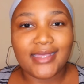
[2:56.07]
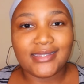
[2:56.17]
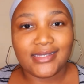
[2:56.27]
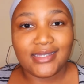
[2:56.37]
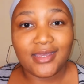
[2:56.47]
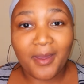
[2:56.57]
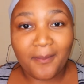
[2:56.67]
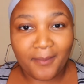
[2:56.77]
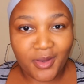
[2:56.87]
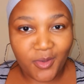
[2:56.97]
I take my
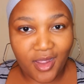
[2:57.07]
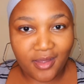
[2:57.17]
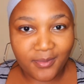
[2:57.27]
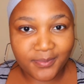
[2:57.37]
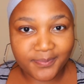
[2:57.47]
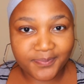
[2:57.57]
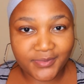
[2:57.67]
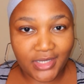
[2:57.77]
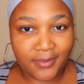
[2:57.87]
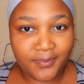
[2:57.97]
mirror,
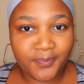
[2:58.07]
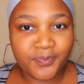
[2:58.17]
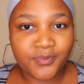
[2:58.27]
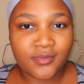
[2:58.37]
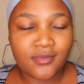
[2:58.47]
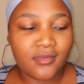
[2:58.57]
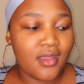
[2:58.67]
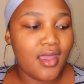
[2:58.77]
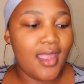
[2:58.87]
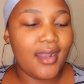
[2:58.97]

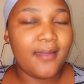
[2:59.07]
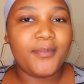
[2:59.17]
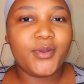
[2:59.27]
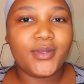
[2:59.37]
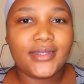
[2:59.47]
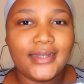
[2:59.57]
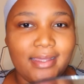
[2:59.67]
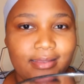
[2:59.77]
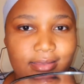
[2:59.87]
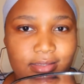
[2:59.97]
and I put it like
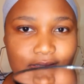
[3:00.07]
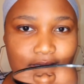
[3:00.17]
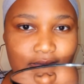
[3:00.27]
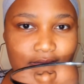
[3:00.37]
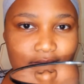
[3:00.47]
this